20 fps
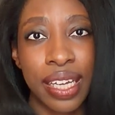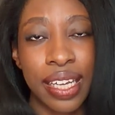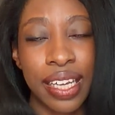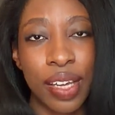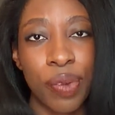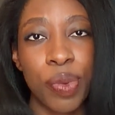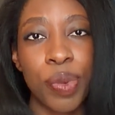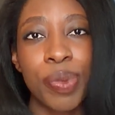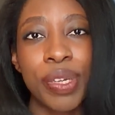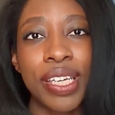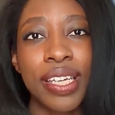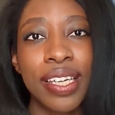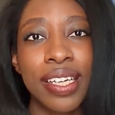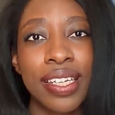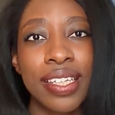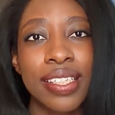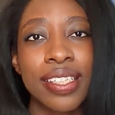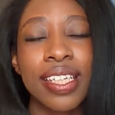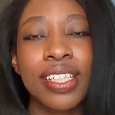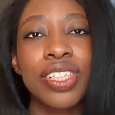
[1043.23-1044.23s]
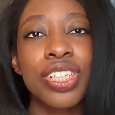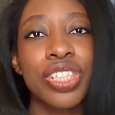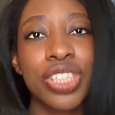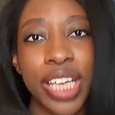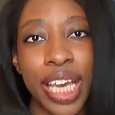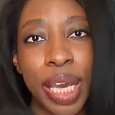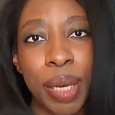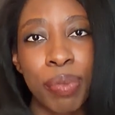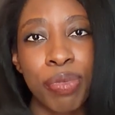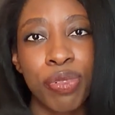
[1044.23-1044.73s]
It would be such a
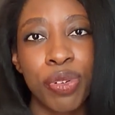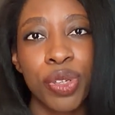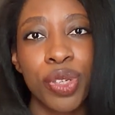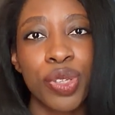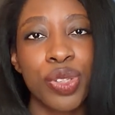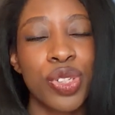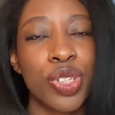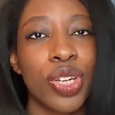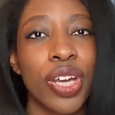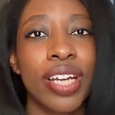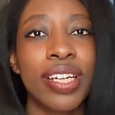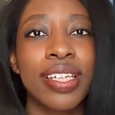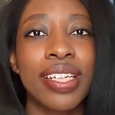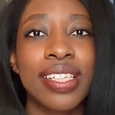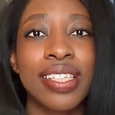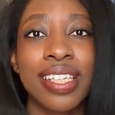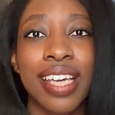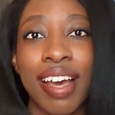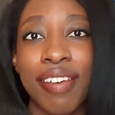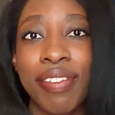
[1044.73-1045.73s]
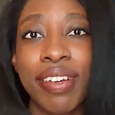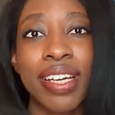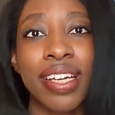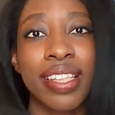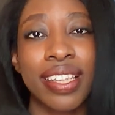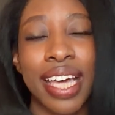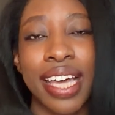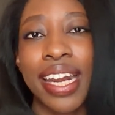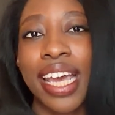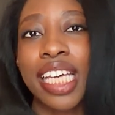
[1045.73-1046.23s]
shame for you to not discover
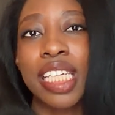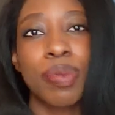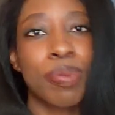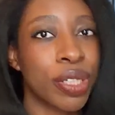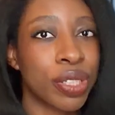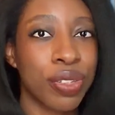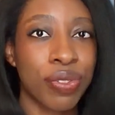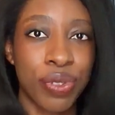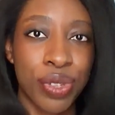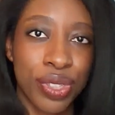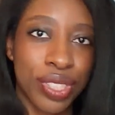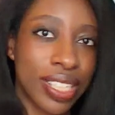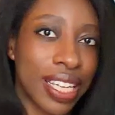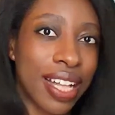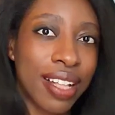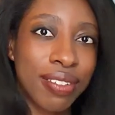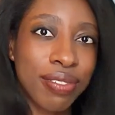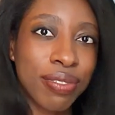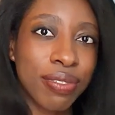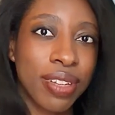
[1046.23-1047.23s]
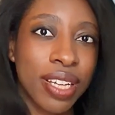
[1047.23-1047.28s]
that aspect of yourself.